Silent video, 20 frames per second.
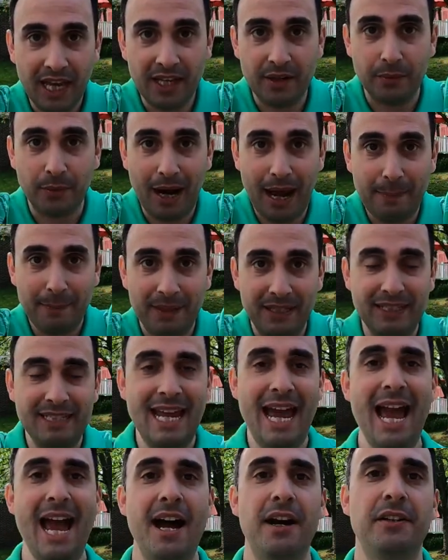and wrap
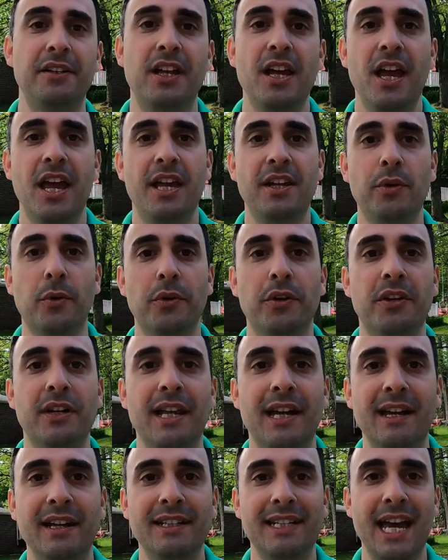it down in
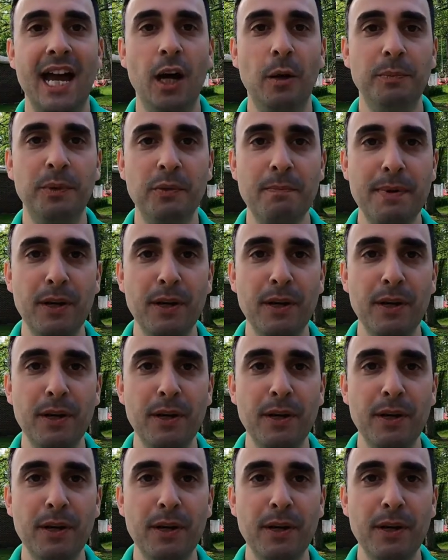order to help